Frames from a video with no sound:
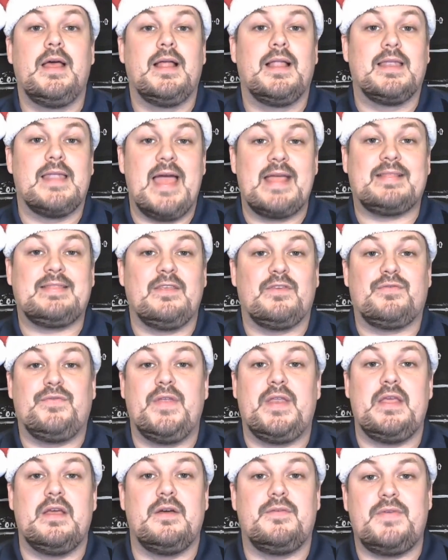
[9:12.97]
Like this
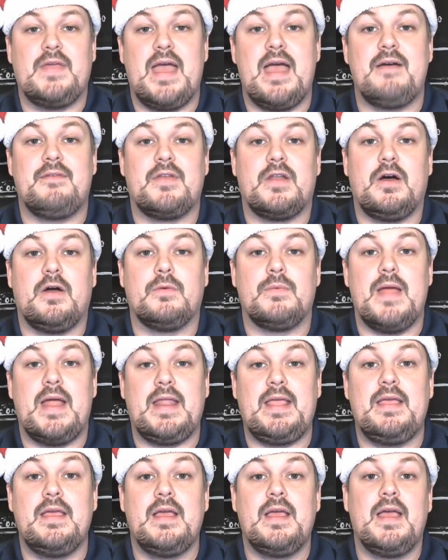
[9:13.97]
video if you haven't
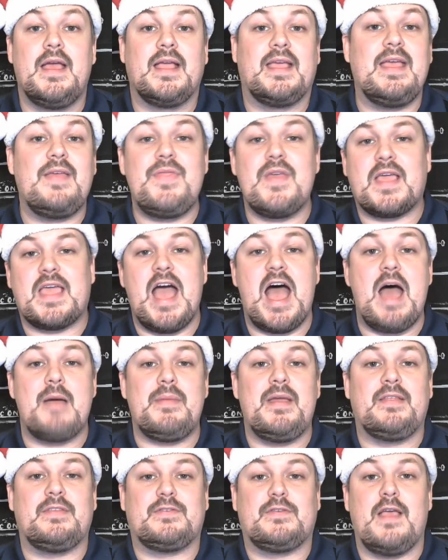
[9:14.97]
already. Get in the
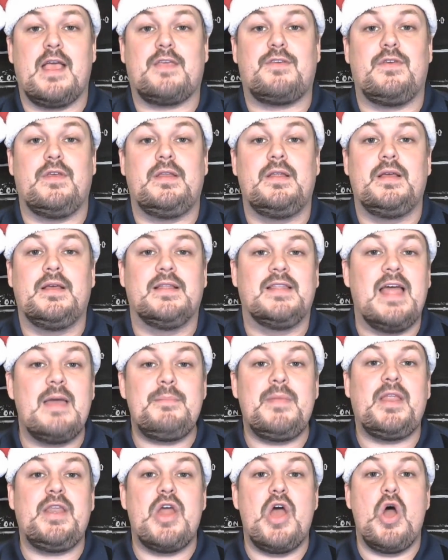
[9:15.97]
comment section. Let
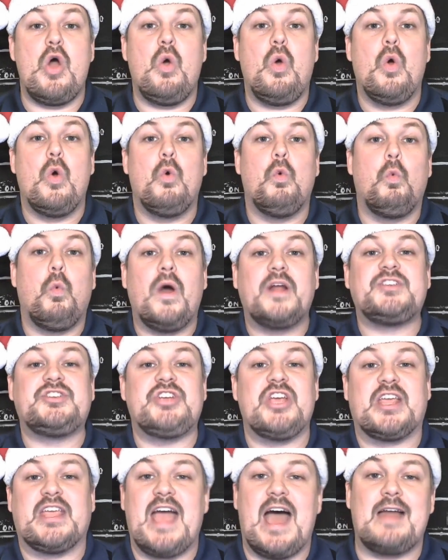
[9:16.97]
me know what
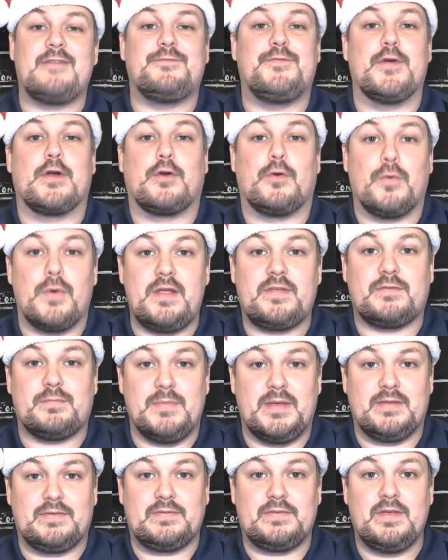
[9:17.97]
you got for
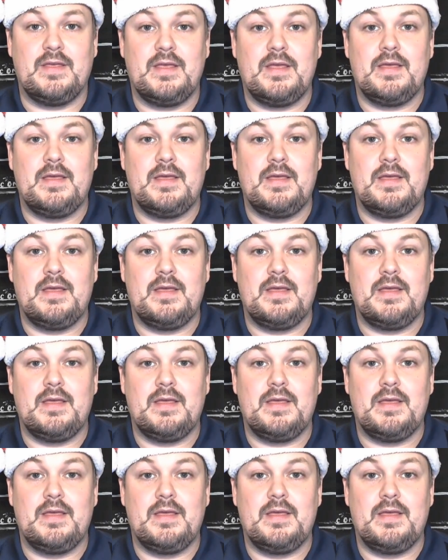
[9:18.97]
Christmas.